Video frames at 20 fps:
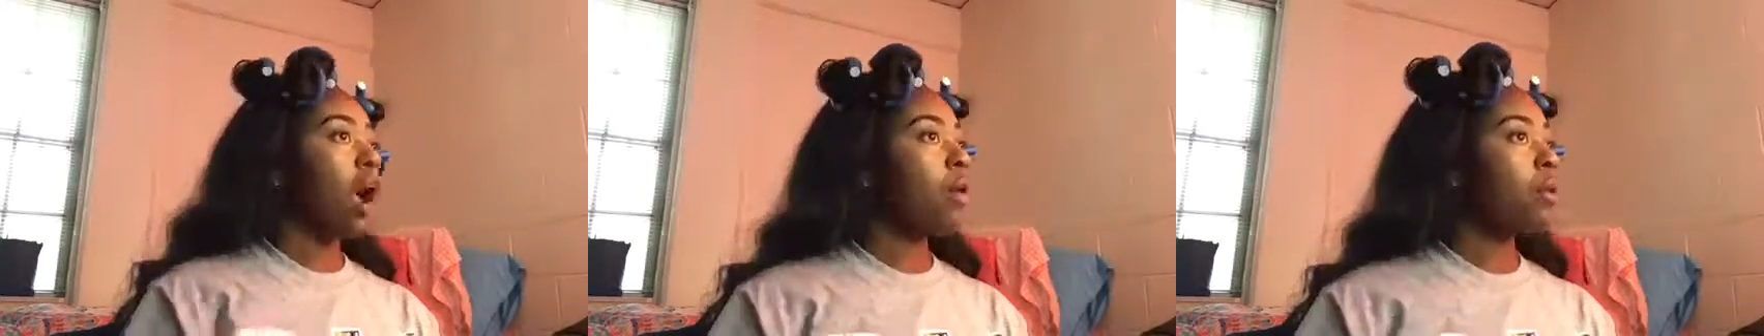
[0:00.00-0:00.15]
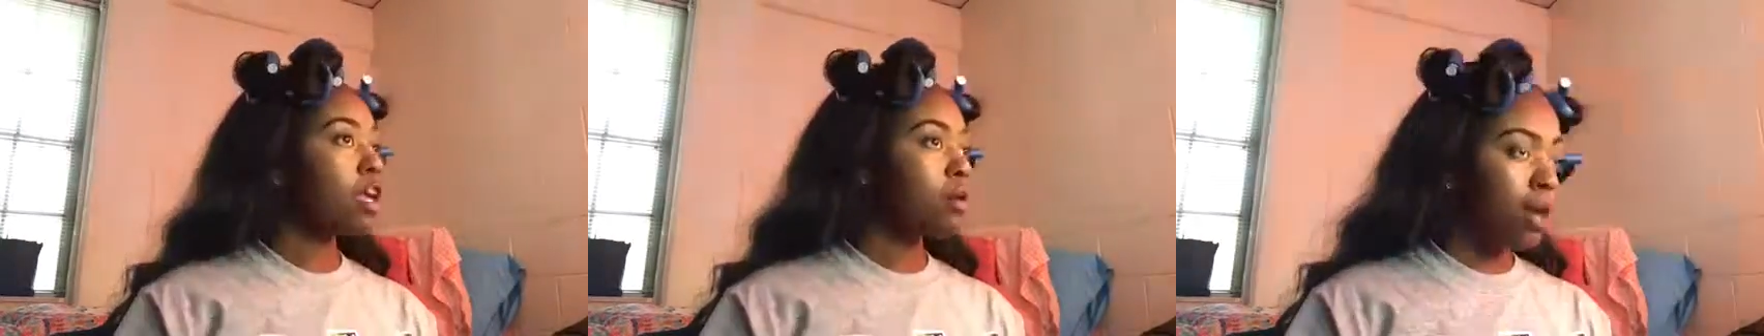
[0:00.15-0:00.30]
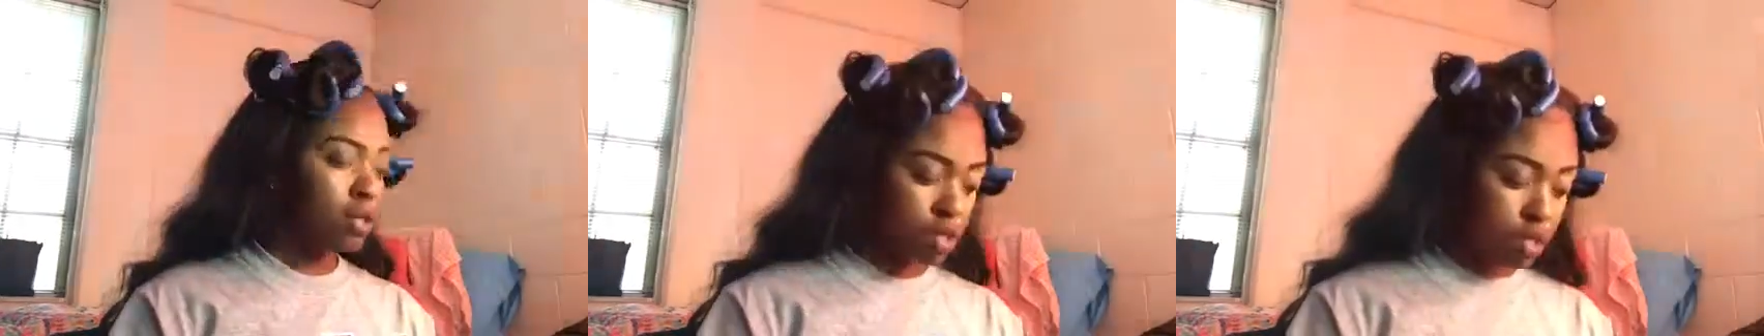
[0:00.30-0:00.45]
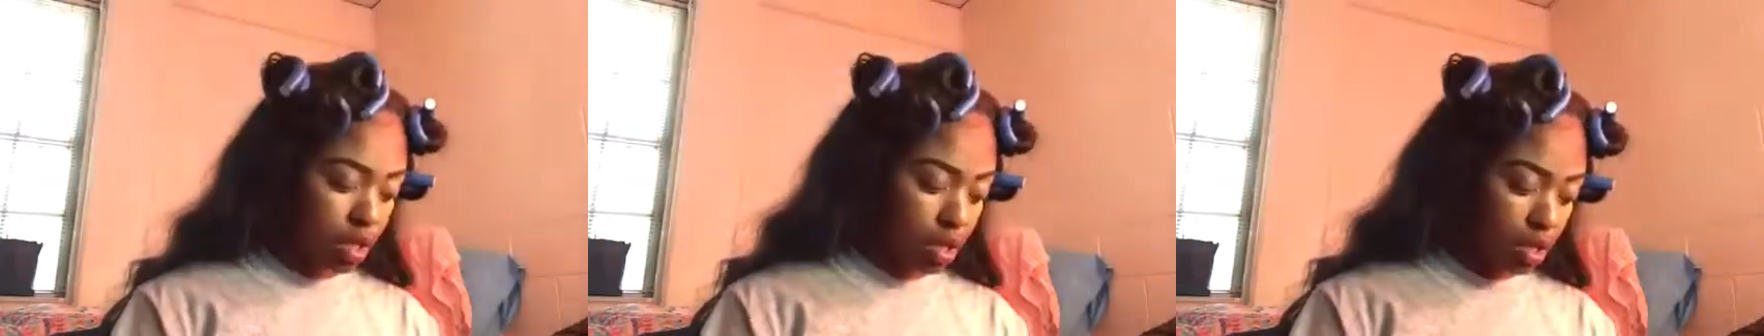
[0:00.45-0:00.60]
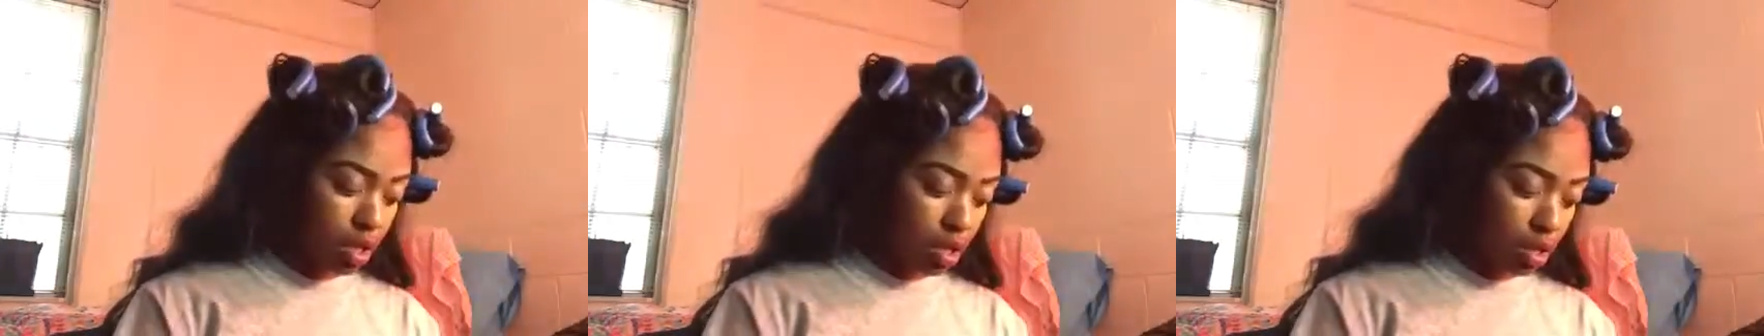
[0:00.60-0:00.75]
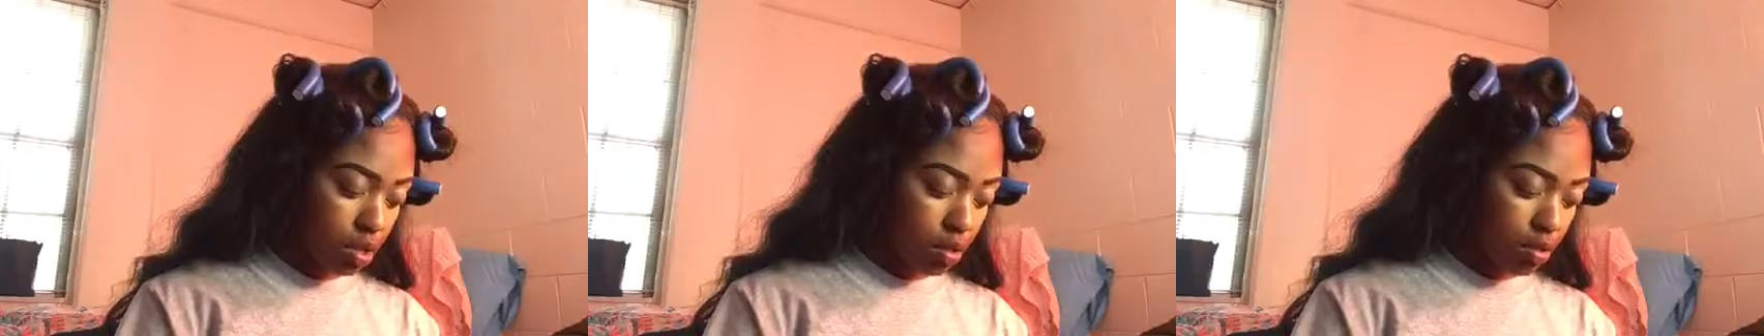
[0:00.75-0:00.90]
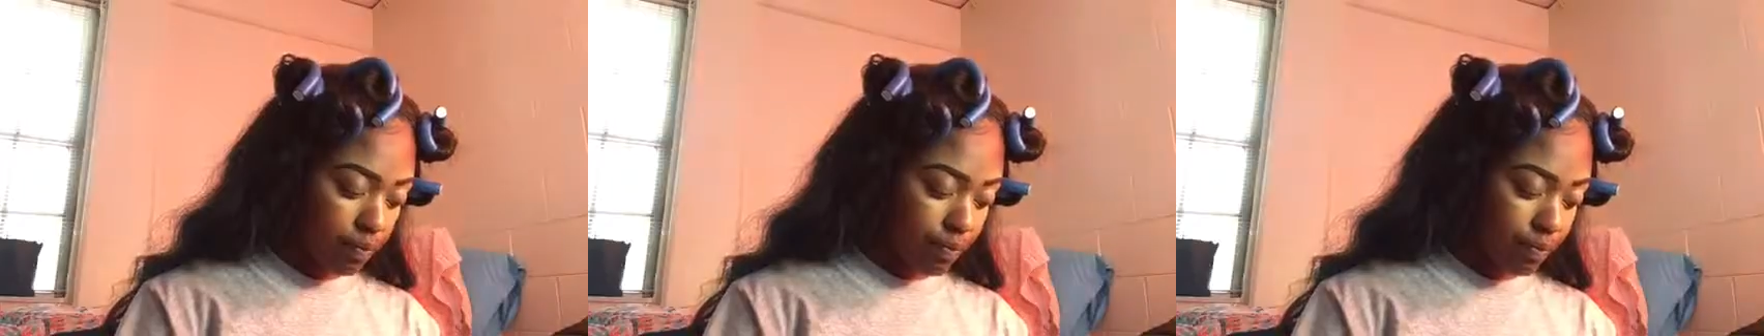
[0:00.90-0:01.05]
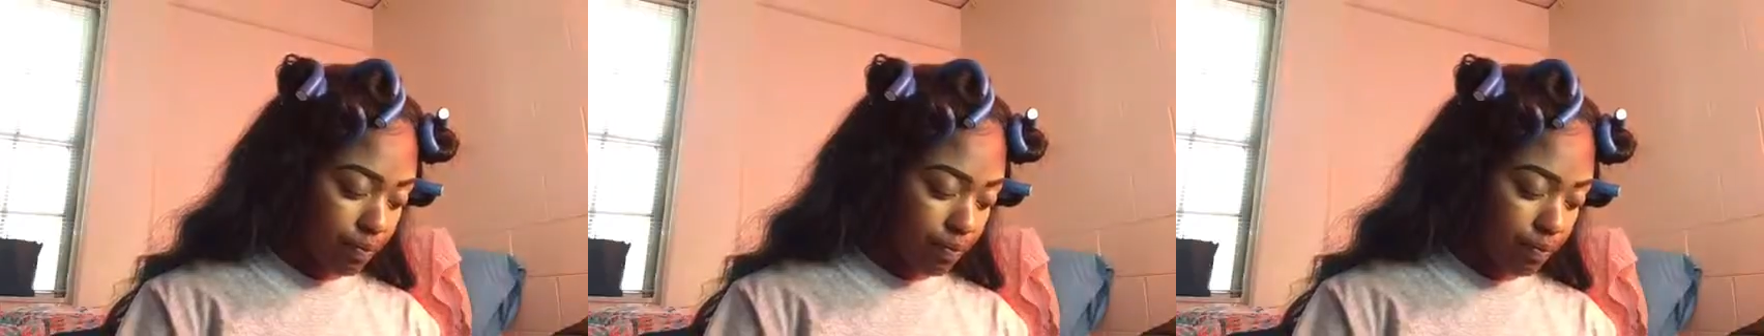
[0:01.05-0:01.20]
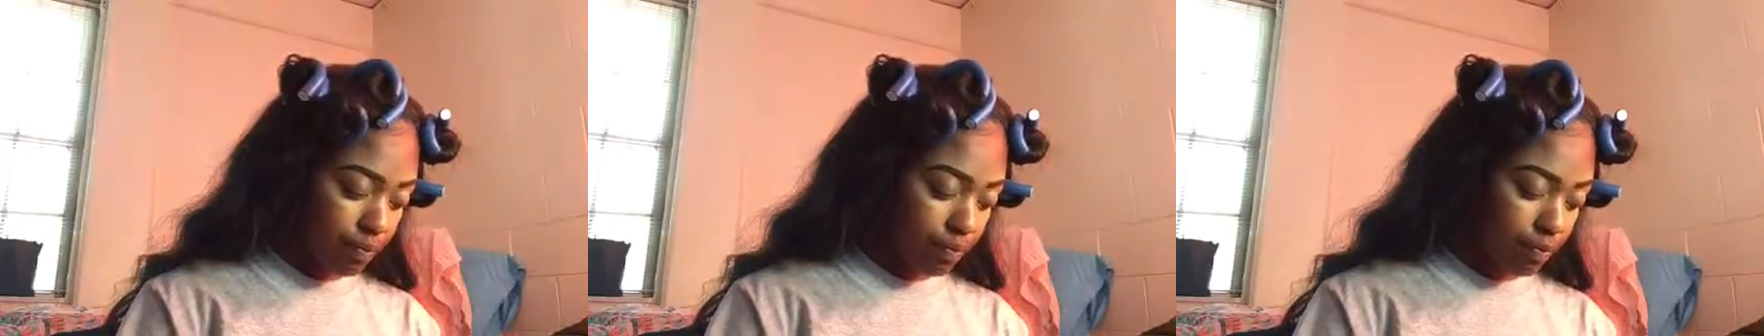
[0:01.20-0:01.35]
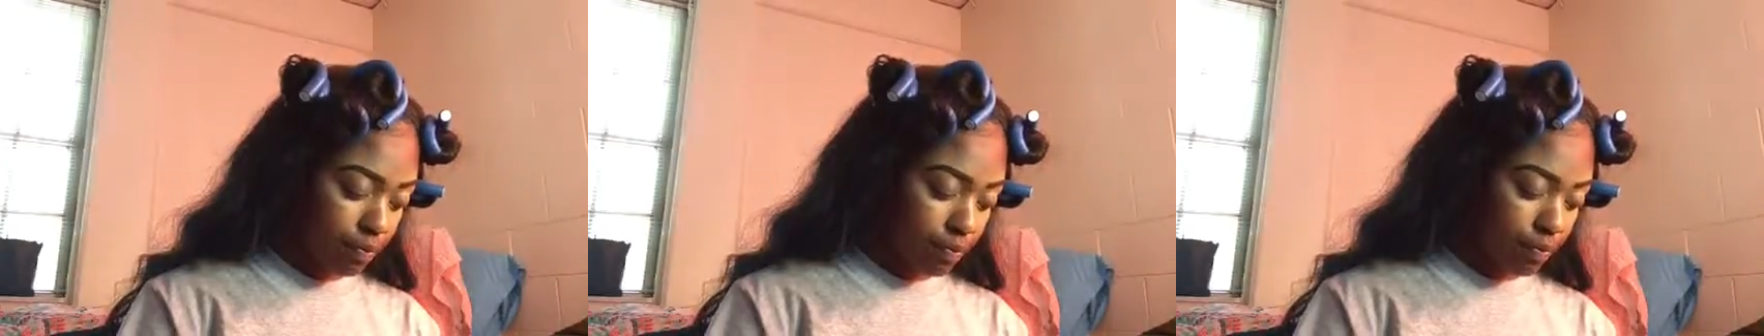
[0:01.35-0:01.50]
my nose to look a little
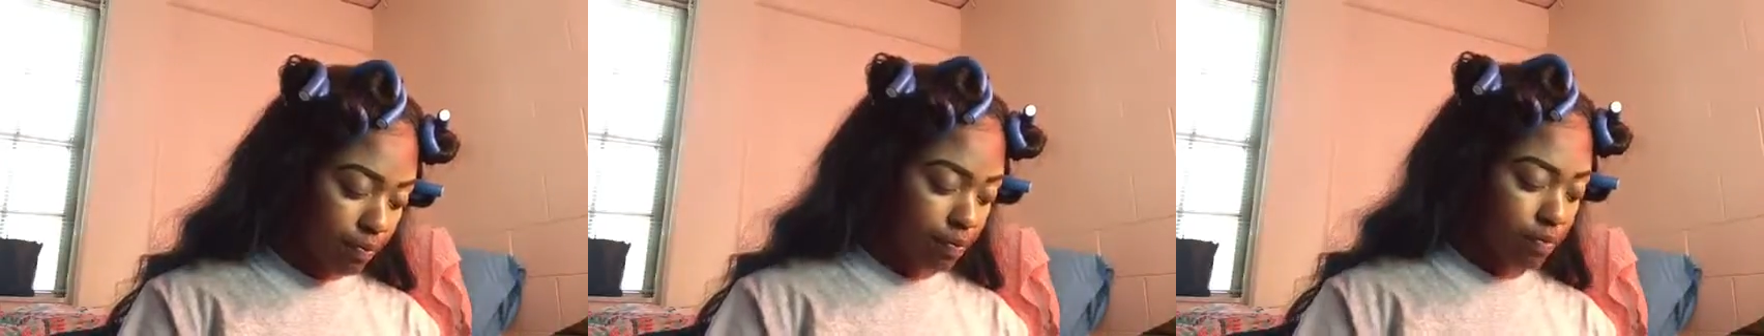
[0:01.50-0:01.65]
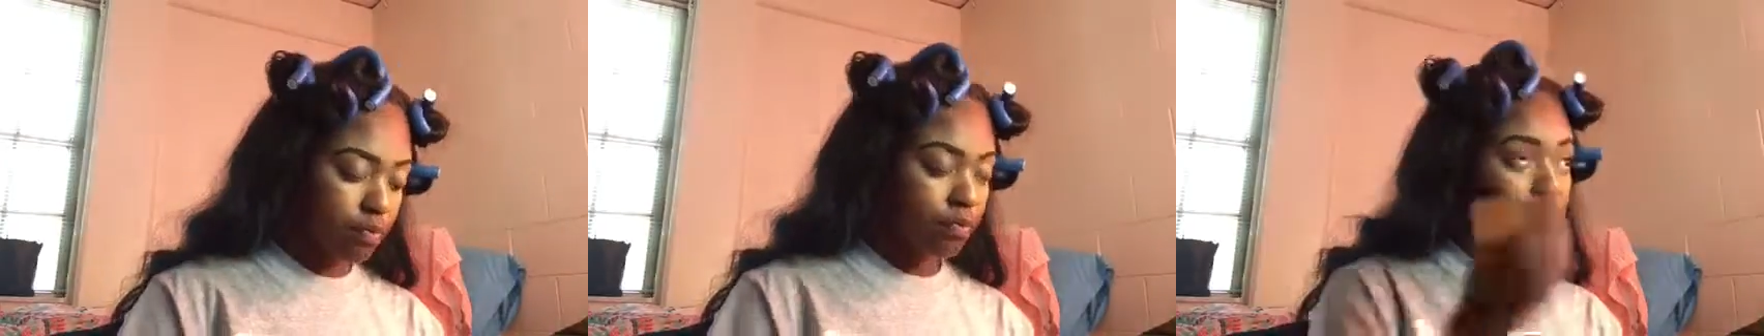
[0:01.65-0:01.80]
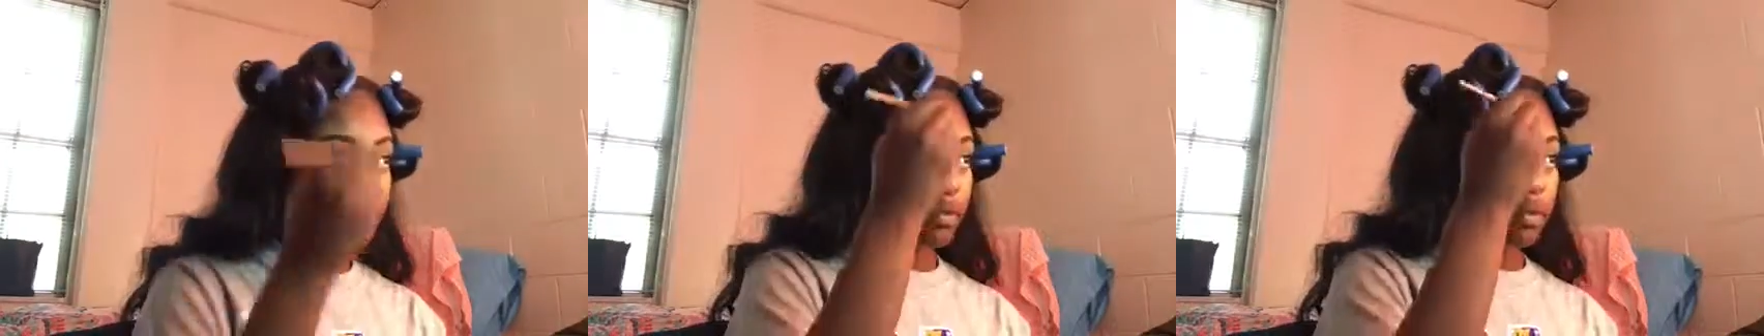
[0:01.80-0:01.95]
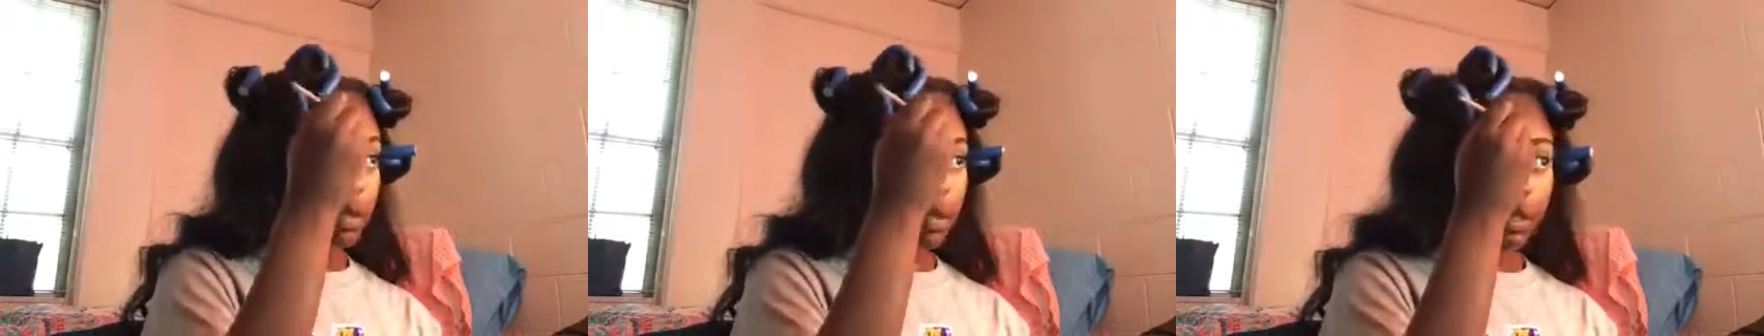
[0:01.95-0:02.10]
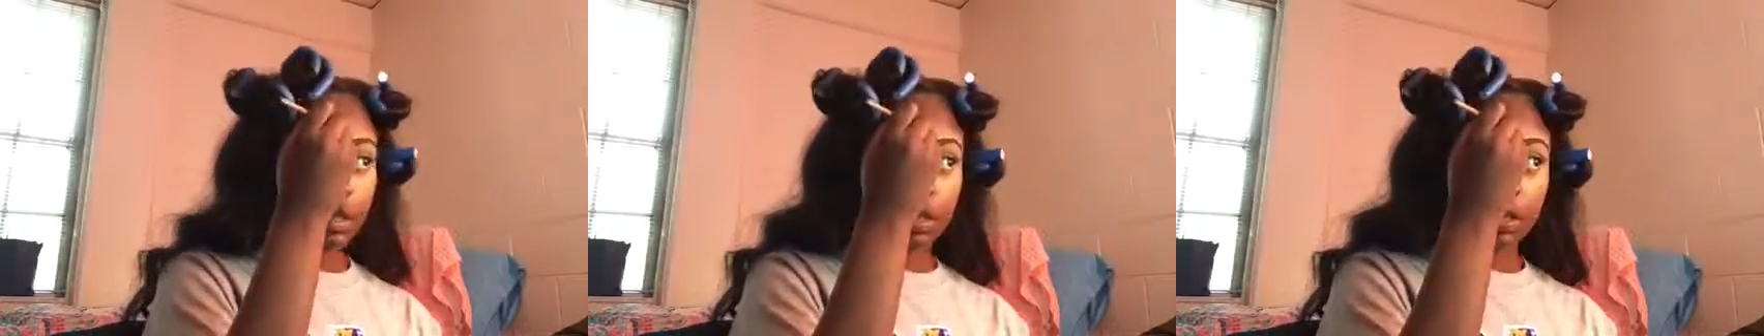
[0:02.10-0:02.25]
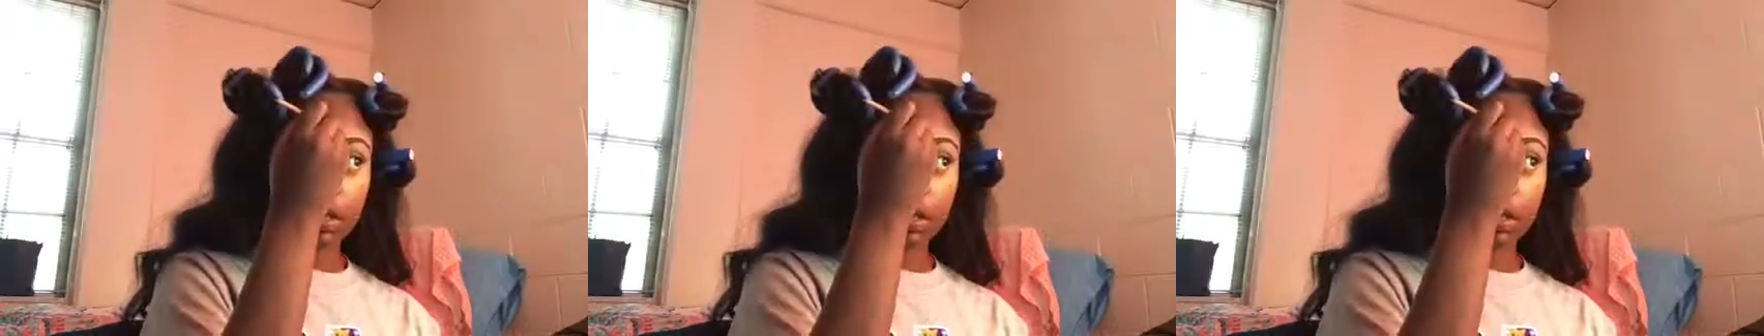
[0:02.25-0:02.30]
bit slimmer.